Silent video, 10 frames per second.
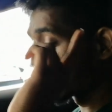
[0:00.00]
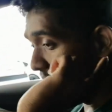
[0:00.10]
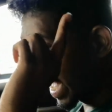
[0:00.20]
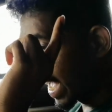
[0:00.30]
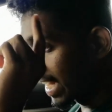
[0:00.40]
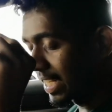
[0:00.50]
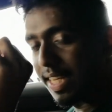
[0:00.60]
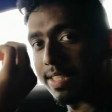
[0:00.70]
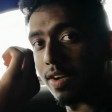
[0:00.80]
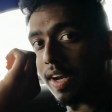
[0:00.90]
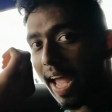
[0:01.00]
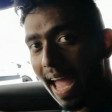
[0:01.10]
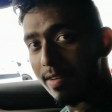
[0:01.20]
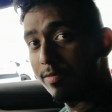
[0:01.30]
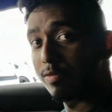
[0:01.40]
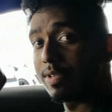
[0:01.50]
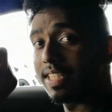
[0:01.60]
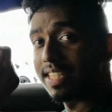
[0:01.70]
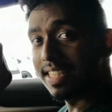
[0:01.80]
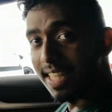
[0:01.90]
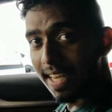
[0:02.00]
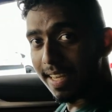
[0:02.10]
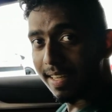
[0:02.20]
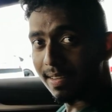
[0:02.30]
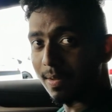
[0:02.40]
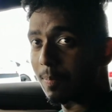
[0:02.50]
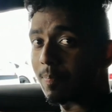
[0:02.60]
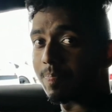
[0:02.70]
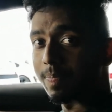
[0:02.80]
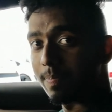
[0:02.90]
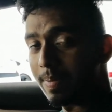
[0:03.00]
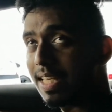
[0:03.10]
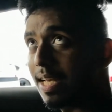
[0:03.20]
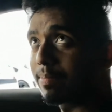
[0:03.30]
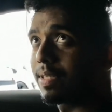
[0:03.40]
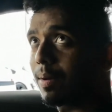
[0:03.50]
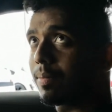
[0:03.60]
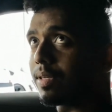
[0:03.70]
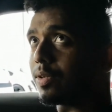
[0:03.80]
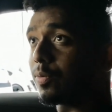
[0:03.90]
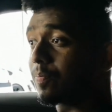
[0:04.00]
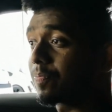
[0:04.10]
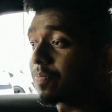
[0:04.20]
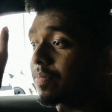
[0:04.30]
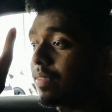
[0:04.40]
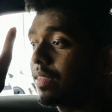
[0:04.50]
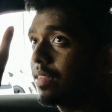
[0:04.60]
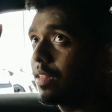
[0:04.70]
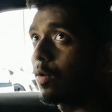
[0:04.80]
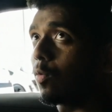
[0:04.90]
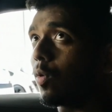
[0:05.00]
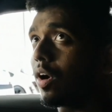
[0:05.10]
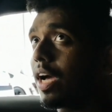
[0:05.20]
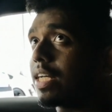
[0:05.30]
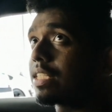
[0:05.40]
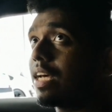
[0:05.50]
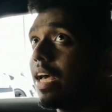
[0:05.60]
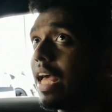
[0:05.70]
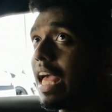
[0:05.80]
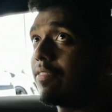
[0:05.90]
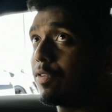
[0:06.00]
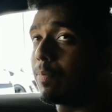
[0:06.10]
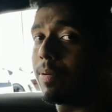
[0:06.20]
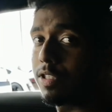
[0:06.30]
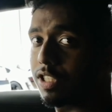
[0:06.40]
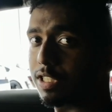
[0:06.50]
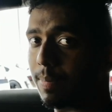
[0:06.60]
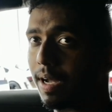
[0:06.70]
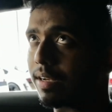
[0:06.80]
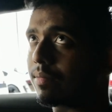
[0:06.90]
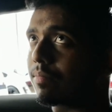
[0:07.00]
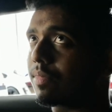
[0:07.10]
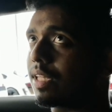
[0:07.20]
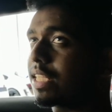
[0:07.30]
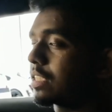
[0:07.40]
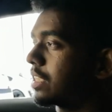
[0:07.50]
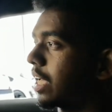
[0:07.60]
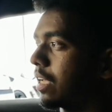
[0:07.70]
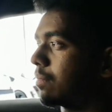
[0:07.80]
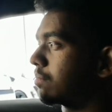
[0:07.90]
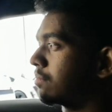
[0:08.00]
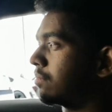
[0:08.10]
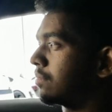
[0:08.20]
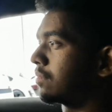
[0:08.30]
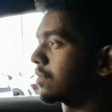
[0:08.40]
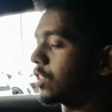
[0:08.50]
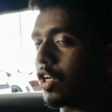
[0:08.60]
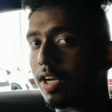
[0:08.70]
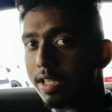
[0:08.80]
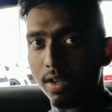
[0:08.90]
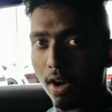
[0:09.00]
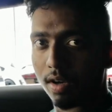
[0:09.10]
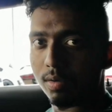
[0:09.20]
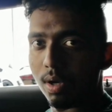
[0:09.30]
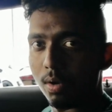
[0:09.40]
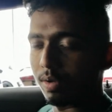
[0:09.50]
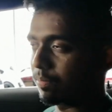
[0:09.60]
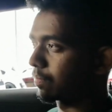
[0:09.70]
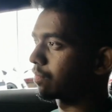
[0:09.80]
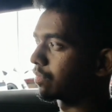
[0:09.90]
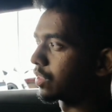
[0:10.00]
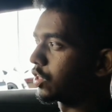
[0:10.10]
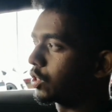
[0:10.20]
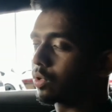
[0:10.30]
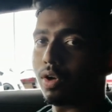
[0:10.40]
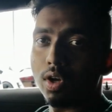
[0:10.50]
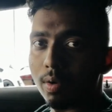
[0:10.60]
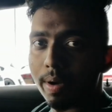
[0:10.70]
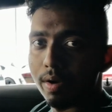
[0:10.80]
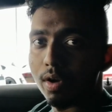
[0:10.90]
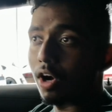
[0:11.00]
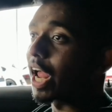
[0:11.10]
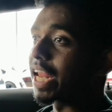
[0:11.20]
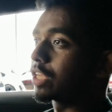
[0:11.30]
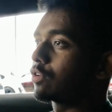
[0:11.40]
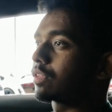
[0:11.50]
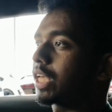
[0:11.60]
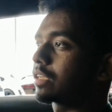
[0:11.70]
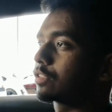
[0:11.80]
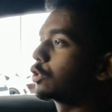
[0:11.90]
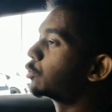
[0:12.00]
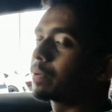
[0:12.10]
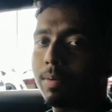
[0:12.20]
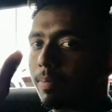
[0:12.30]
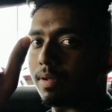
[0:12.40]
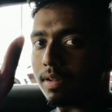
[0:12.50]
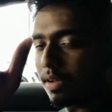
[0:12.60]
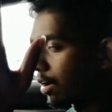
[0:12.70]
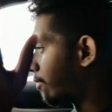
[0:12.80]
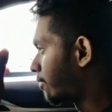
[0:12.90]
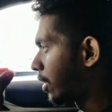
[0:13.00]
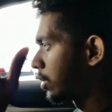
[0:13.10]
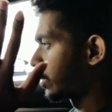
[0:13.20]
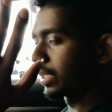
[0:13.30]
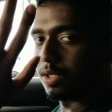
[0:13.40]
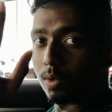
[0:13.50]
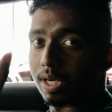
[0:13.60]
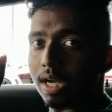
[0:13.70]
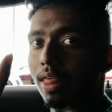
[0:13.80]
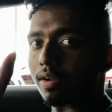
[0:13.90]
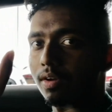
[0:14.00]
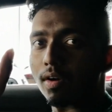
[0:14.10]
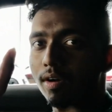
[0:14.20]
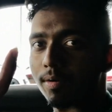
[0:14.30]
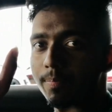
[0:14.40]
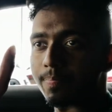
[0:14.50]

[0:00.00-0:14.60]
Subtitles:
and it is on every single BMW. Whereas if you push this button, let's say you're in a dark road, you don't know where you are, and you think two people are following you in another car.